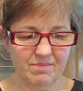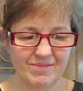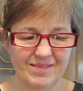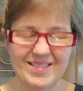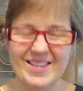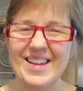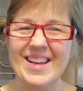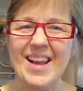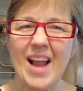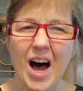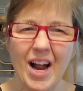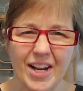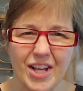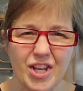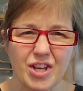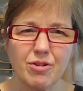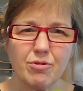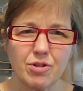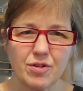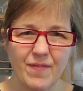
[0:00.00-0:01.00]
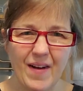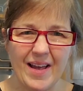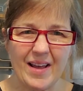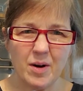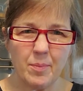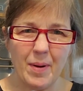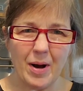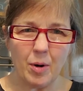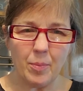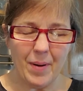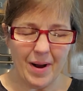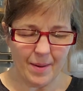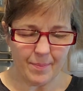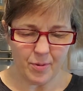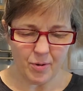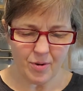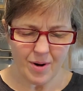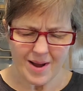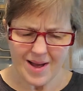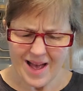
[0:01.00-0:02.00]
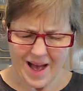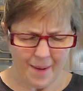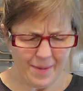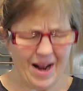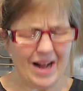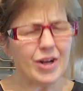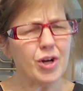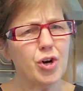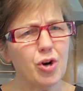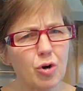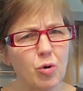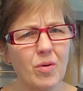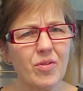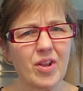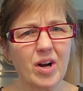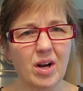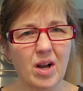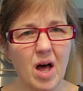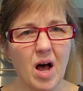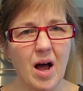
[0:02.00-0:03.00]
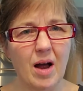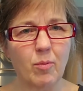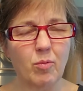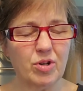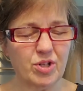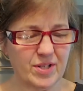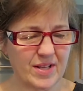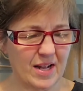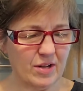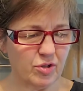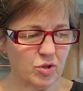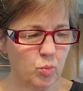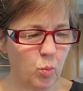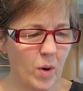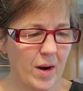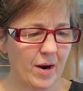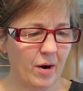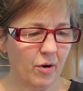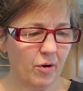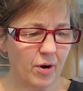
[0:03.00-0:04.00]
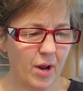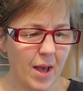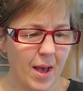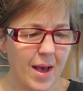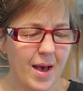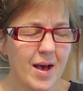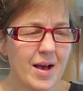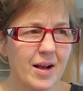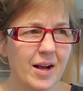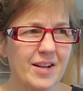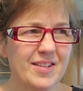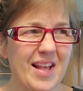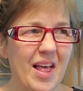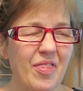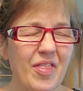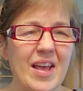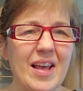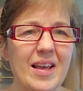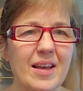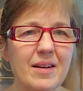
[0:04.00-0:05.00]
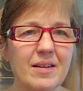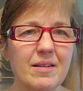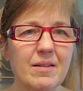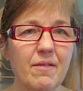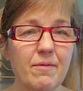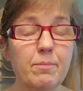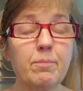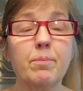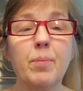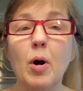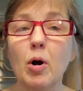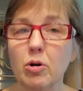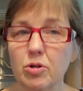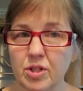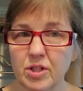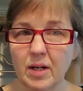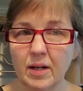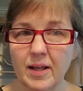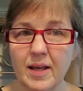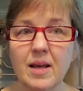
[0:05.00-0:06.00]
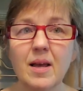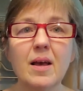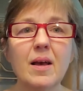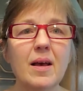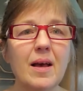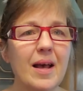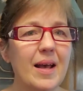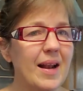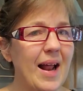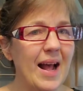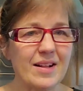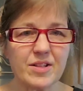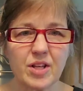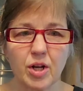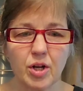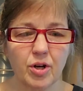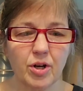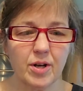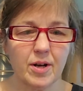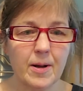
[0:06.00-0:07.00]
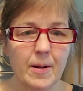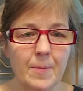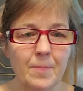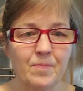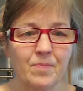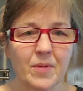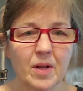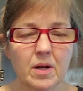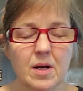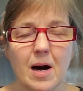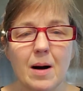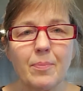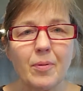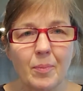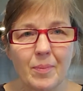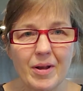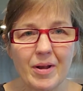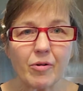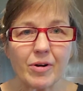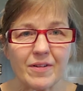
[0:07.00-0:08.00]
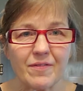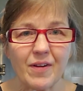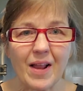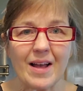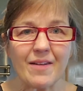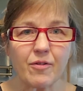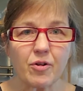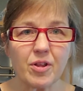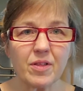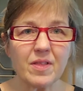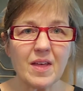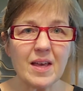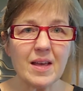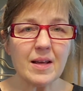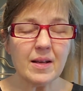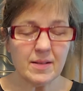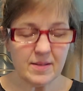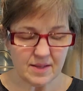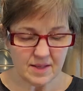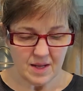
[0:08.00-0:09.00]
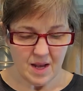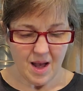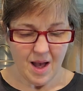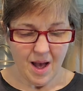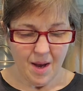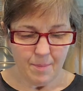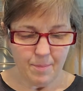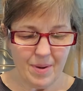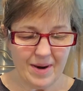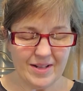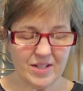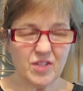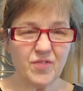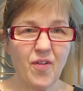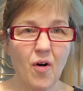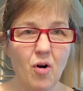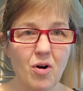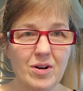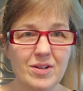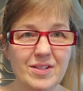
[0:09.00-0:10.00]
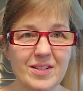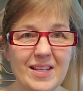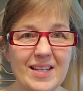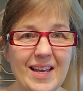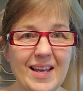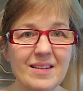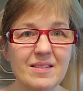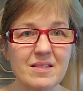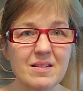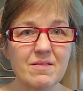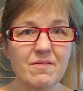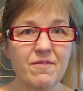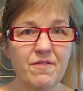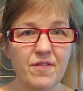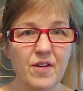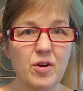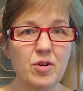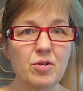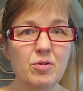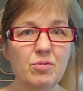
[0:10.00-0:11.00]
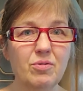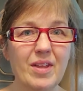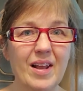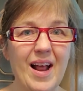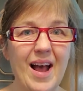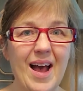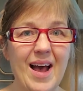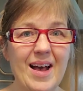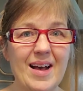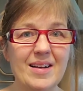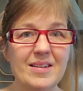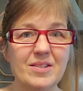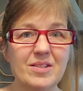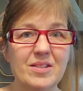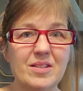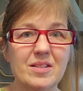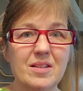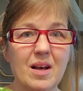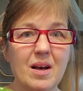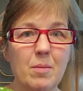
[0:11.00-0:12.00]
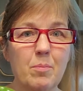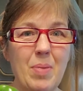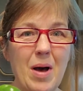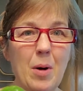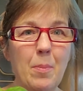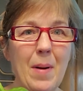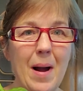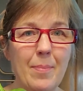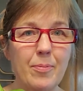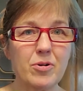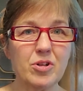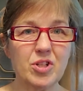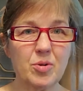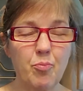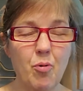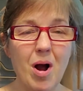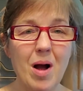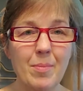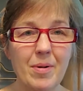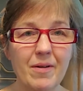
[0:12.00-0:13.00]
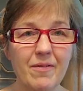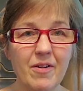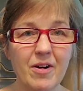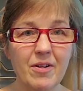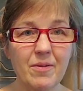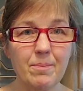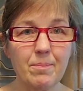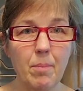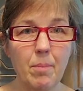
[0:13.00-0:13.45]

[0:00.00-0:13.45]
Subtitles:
Not a huge fan of bell pepper, and I cook with it a lot, which sounds weird, because I think it, personally, it adds a good complementary flavor to things. But as far as getting food that has bell pepper as a primary